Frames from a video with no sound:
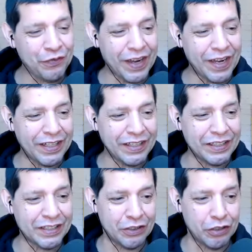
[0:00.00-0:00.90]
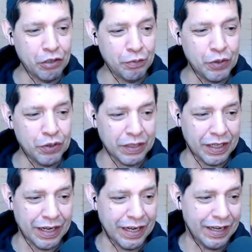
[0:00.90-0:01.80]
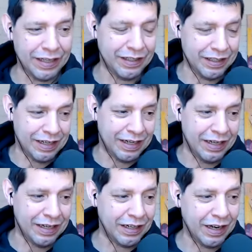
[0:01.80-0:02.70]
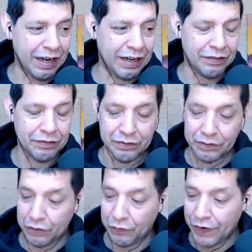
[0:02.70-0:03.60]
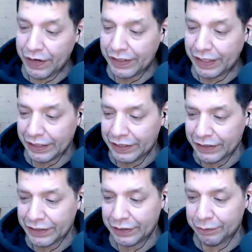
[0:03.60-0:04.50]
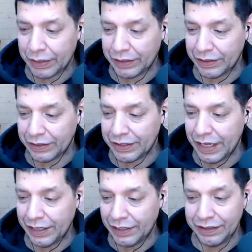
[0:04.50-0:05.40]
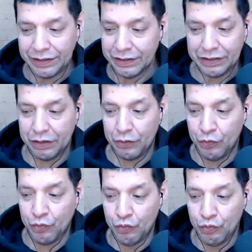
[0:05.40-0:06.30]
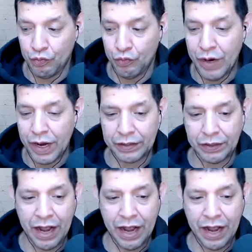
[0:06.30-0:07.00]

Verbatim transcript: find this notebook and and and you find that interested, but then uh, what?